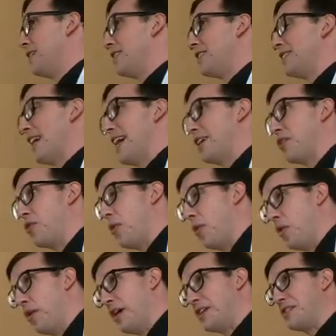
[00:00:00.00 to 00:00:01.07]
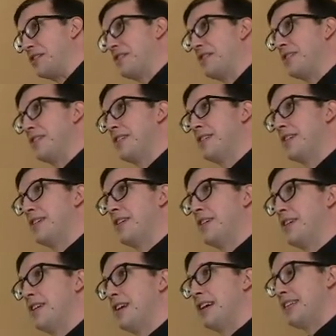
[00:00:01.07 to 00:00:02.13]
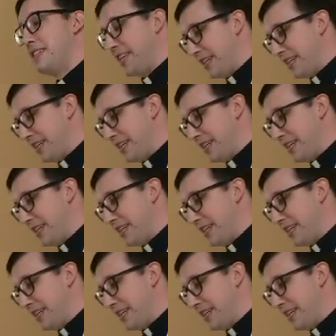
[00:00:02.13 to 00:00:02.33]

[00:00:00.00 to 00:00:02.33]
to that chorus as